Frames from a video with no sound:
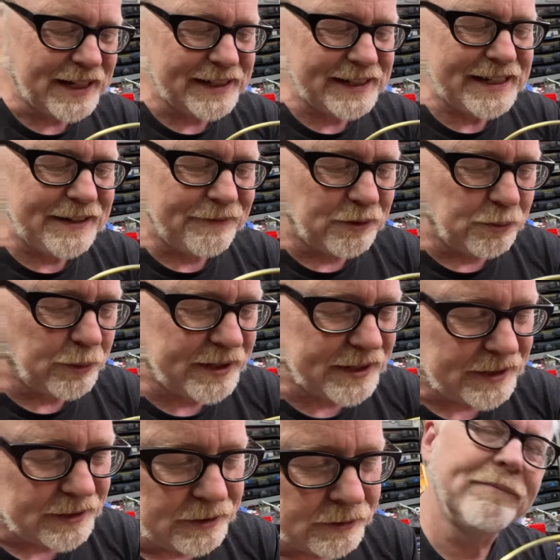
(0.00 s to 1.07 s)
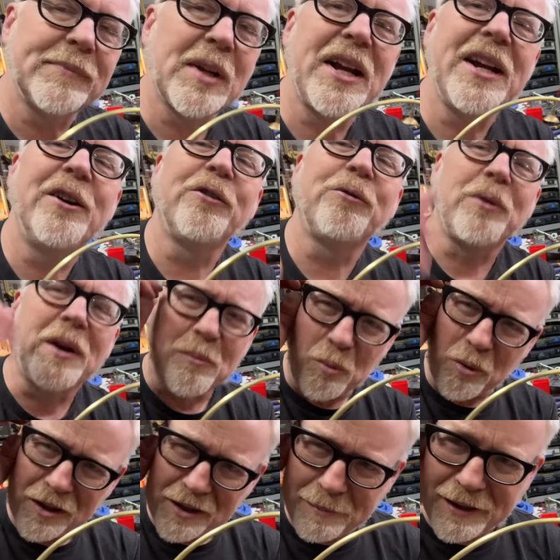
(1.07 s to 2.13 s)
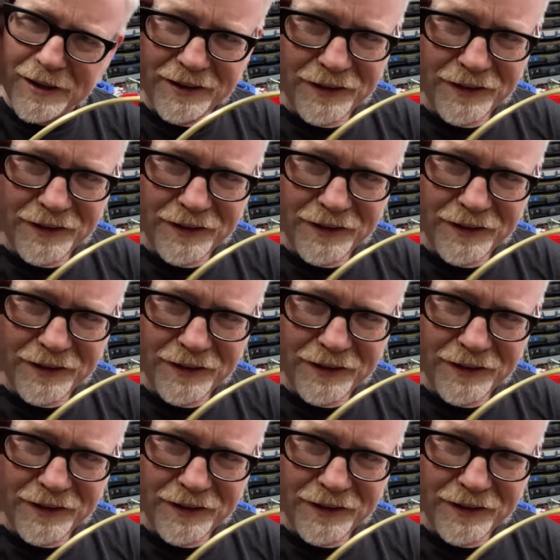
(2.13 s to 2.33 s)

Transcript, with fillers: And even with a, here's what I'm worried about.